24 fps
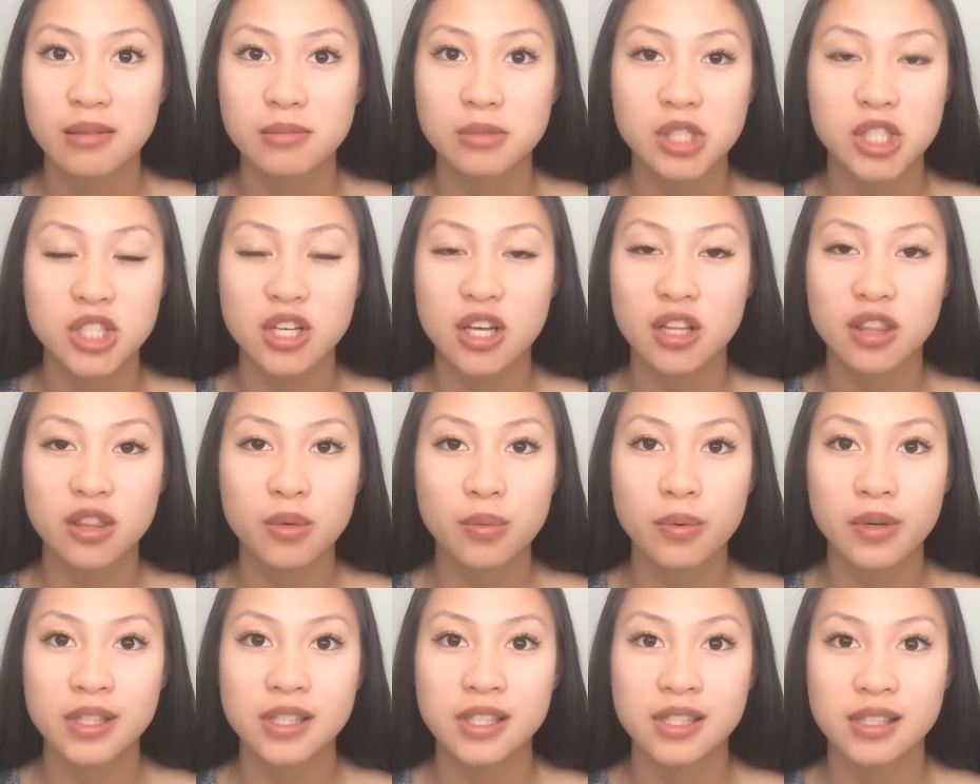She's not the
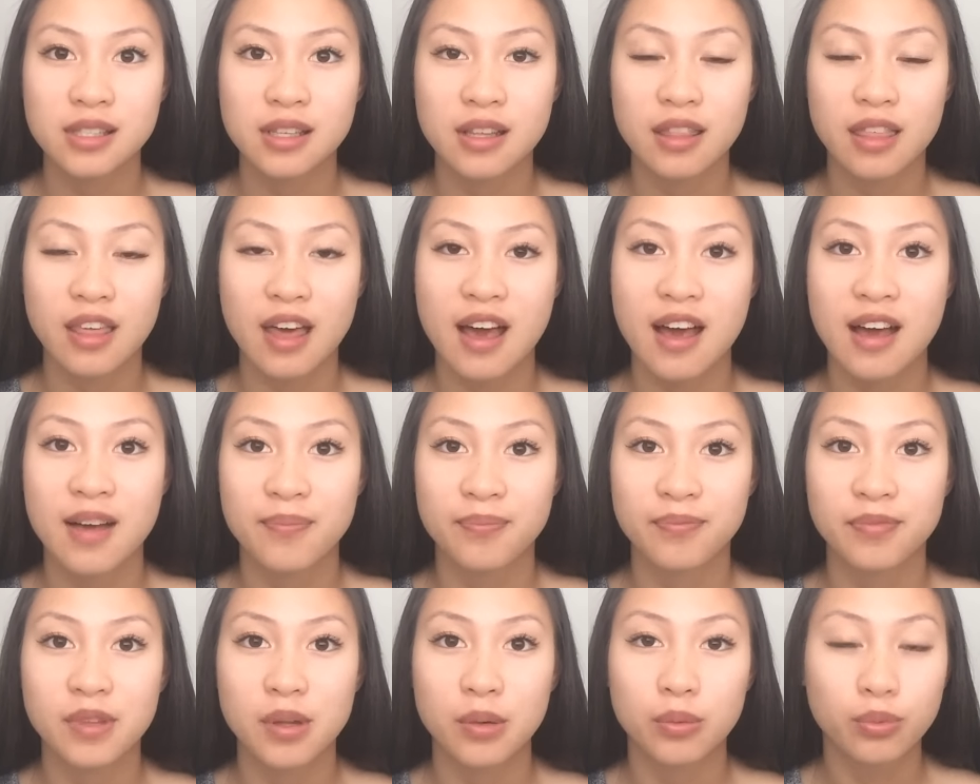one that
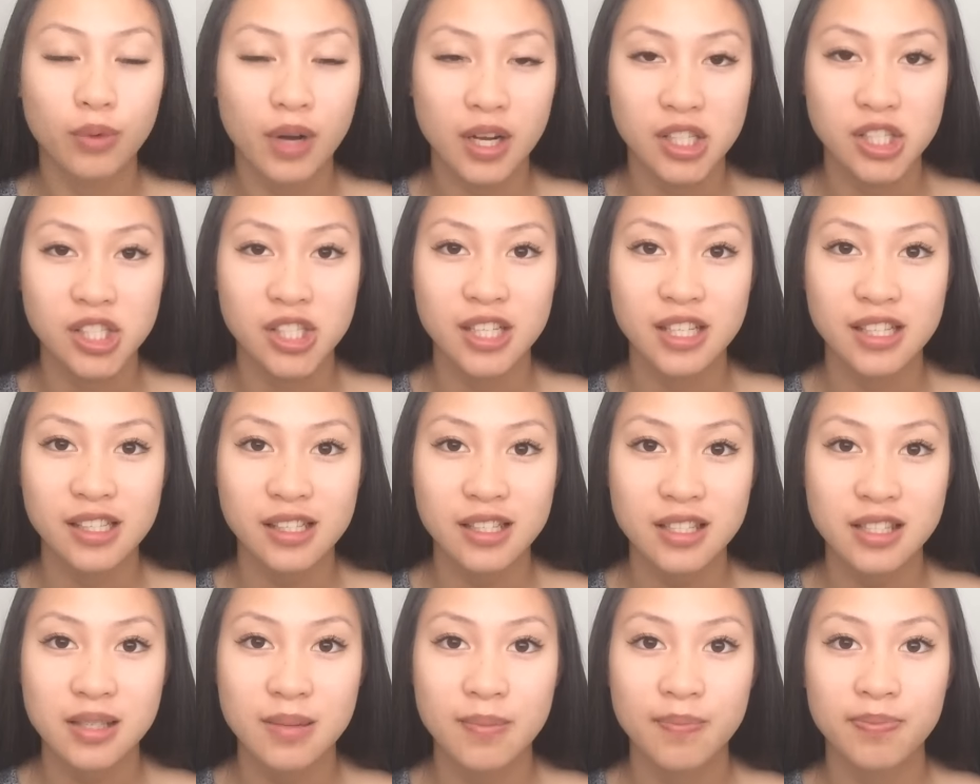
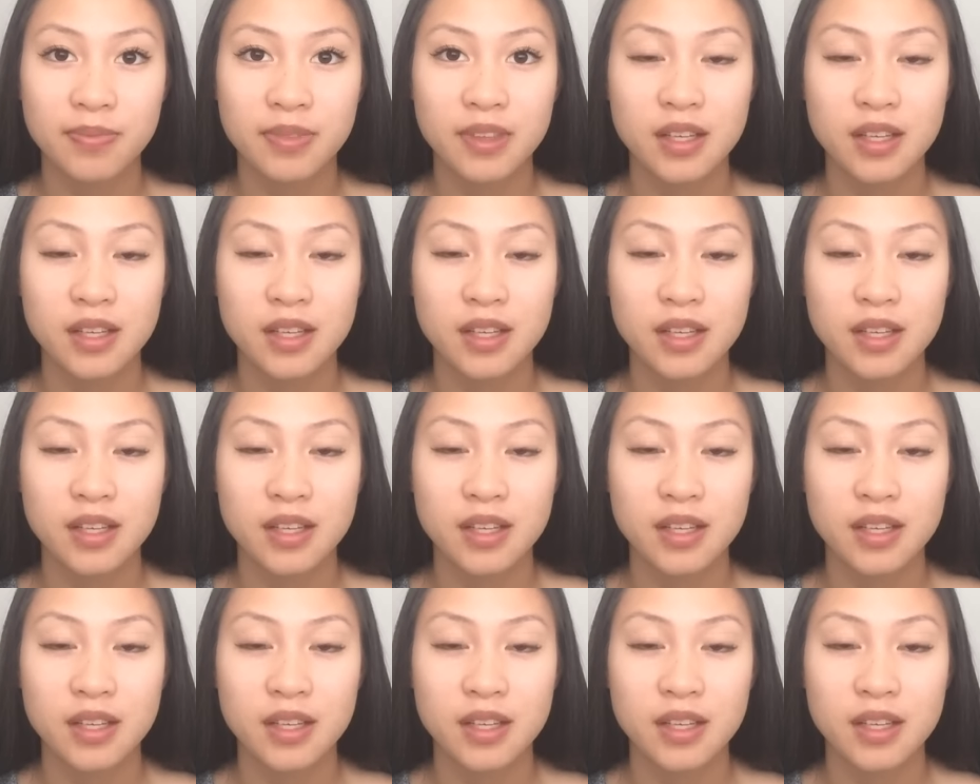rushes.